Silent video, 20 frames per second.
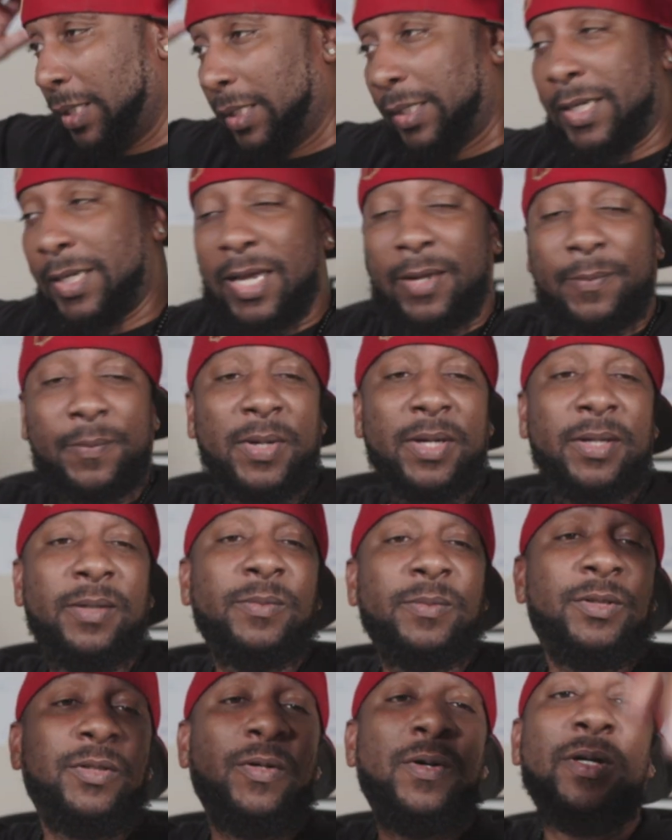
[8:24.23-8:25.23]
can't beat
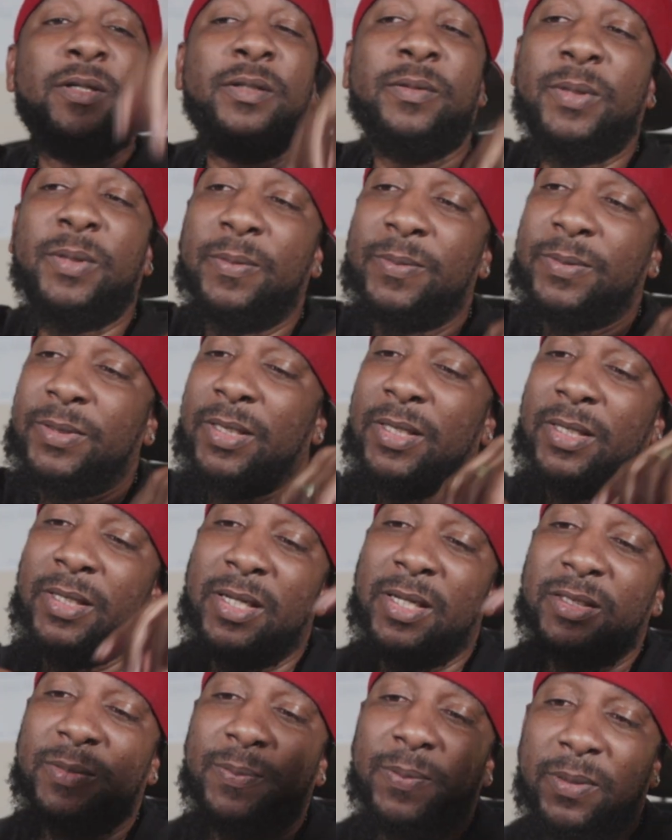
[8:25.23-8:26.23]
him, Jordan. You know what I'm saying?
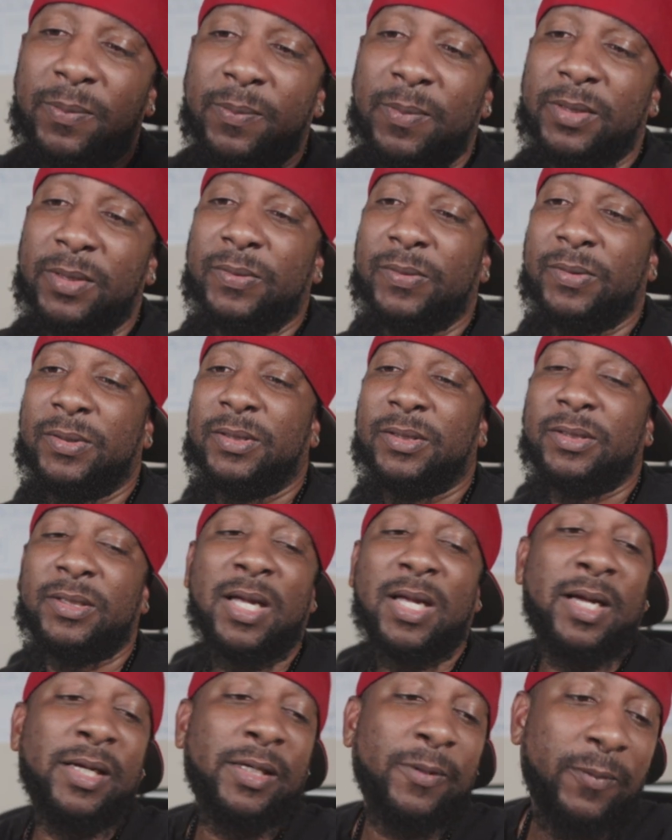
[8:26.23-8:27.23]
That was pretty much what
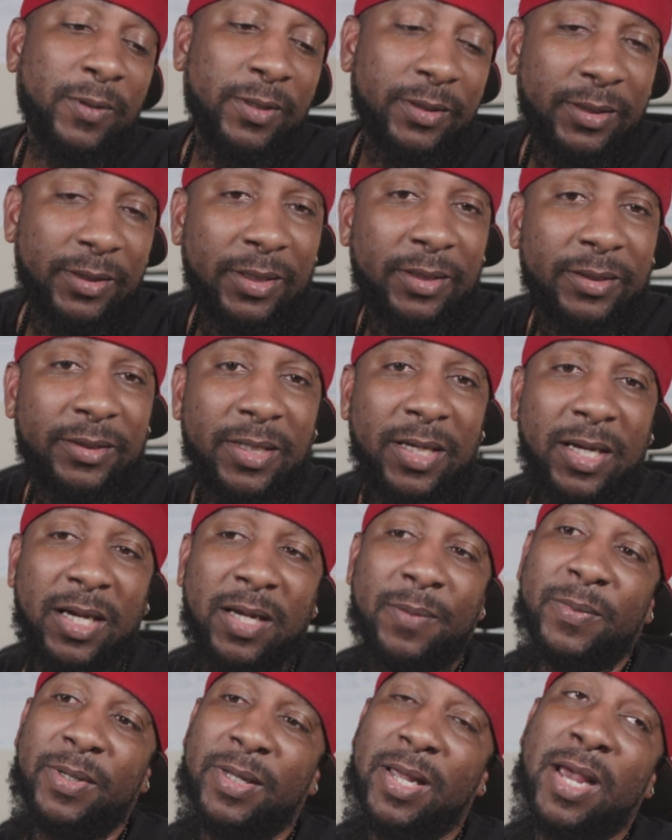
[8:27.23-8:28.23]
society was at the
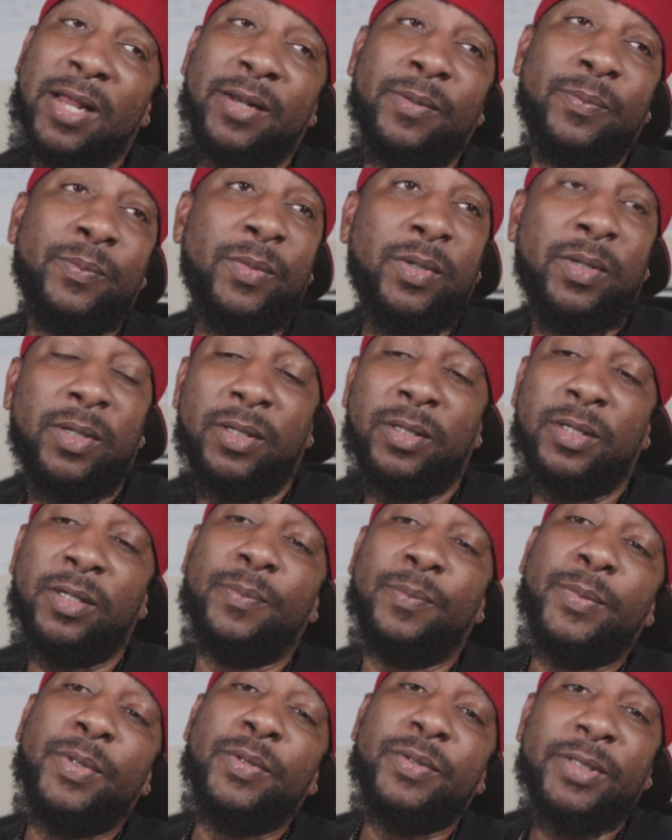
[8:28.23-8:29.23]
time and how
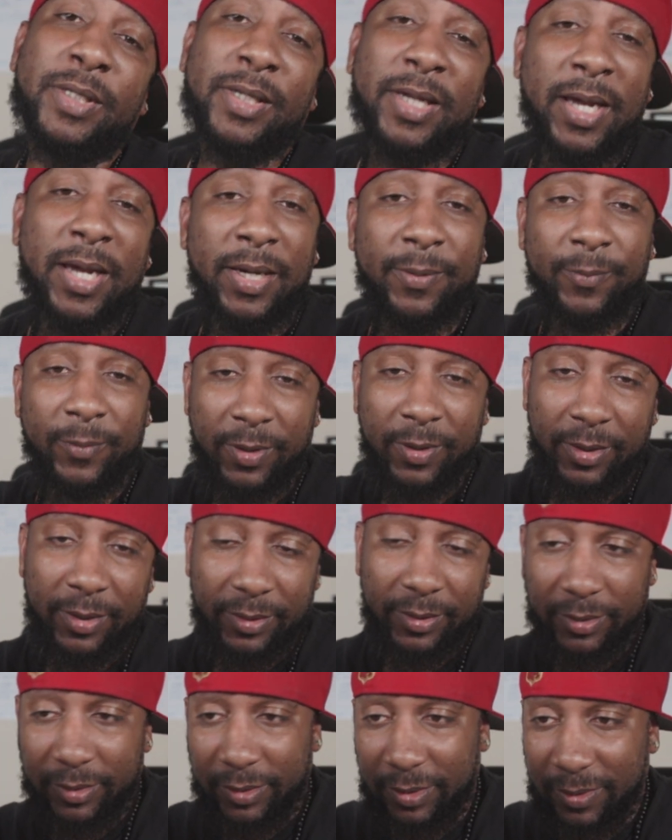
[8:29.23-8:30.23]
the music game
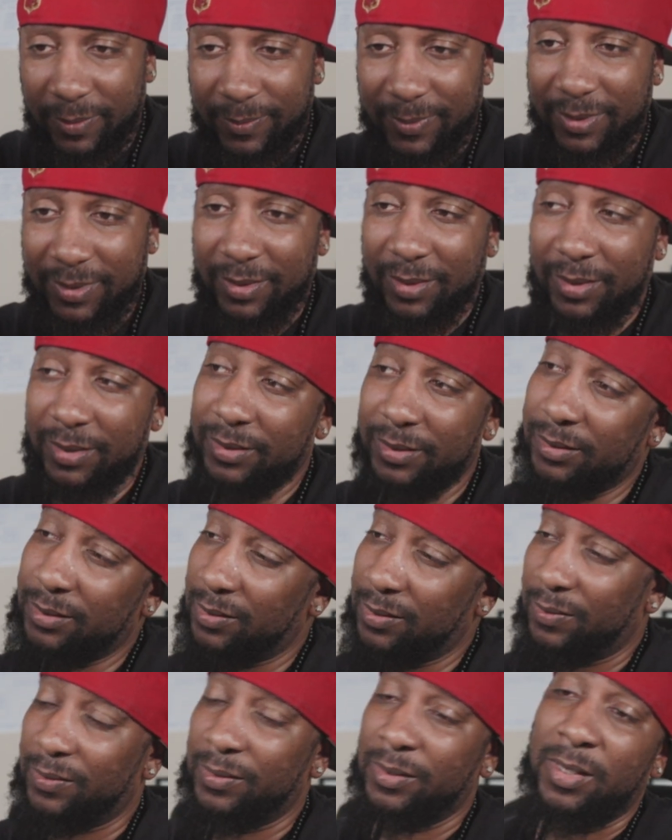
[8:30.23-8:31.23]
was. You know what I'm saying?
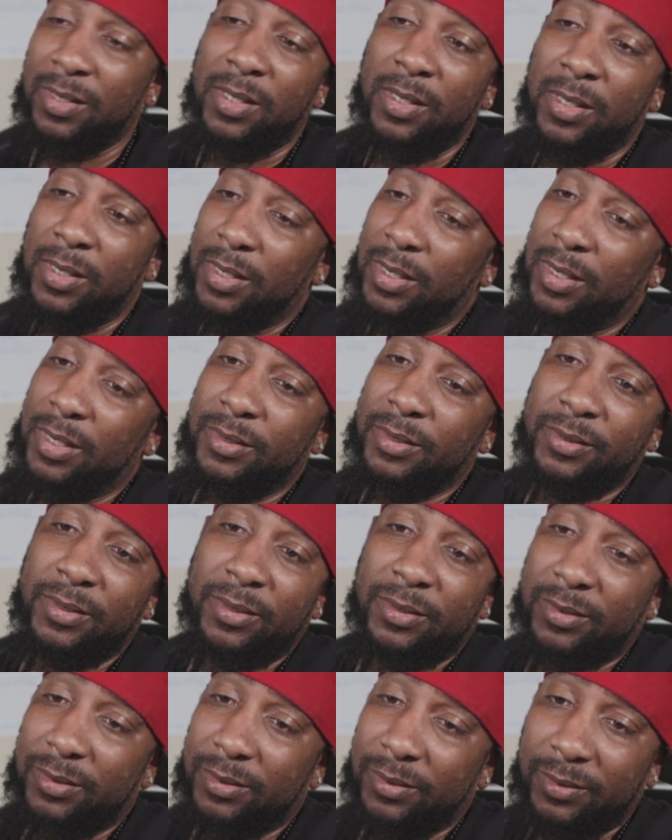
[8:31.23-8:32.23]
So he
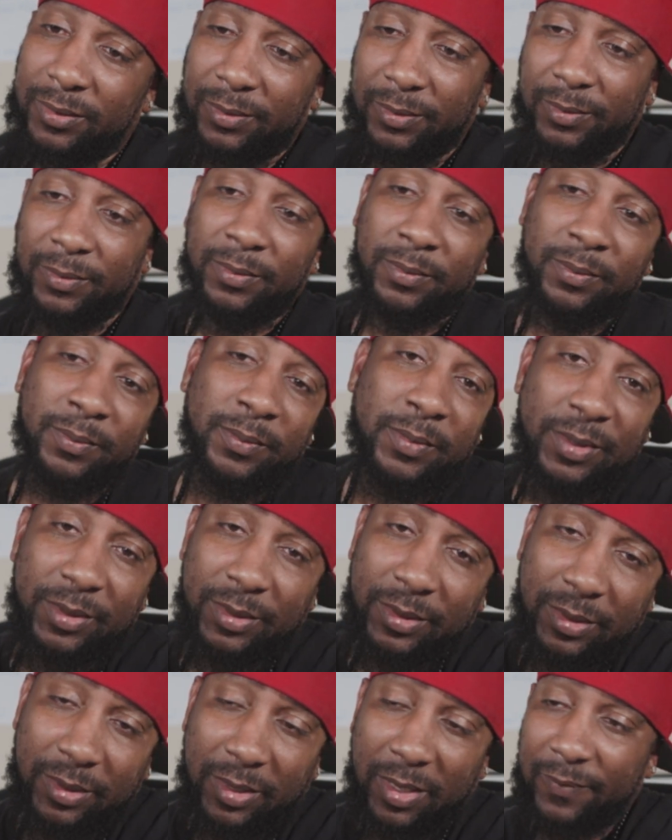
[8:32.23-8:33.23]
just
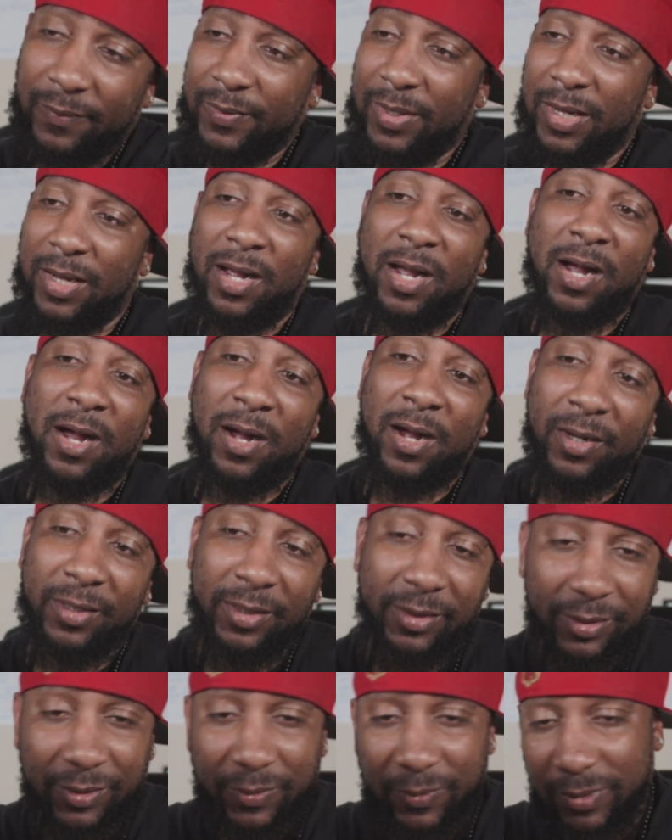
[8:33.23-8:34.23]
shoved that
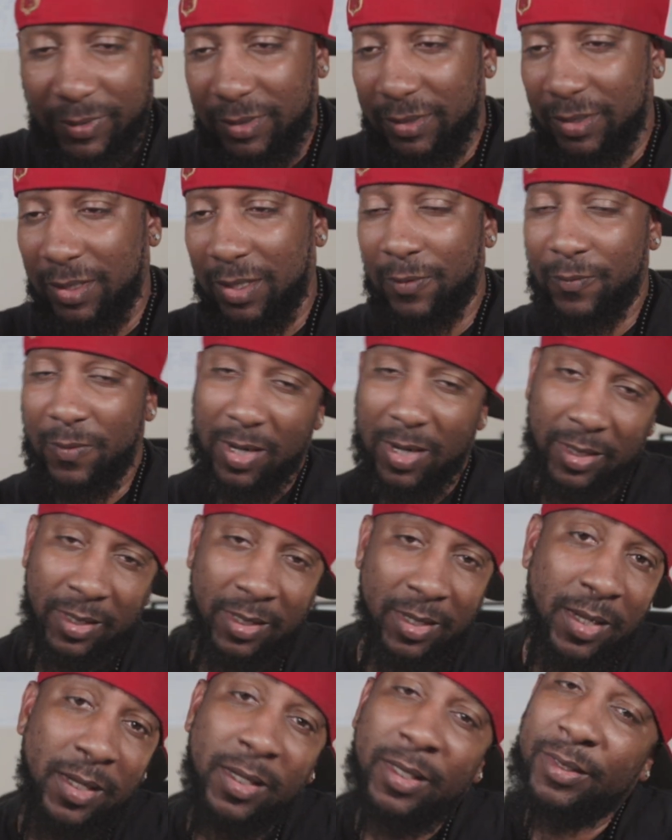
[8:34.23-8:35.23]
all into a song
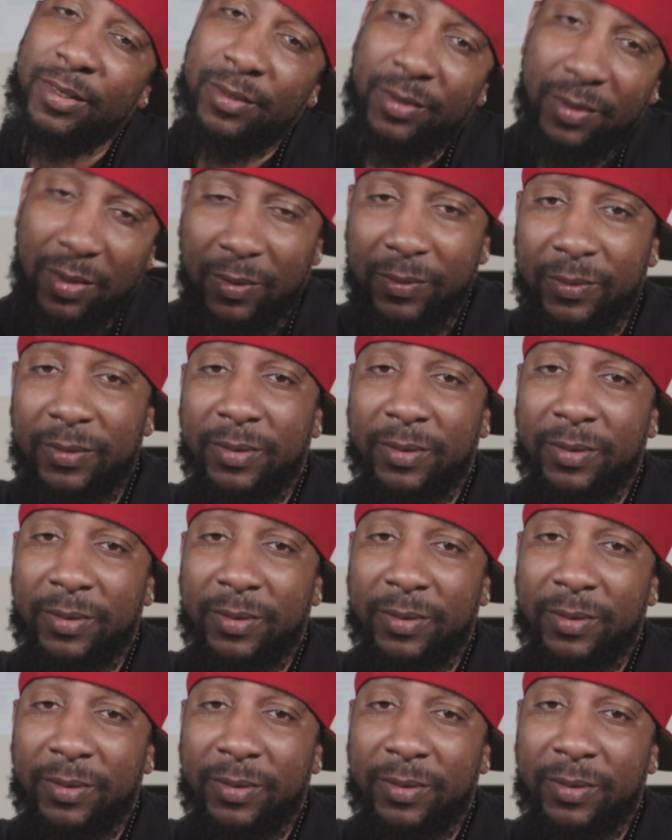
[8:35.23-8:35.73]
while, you know,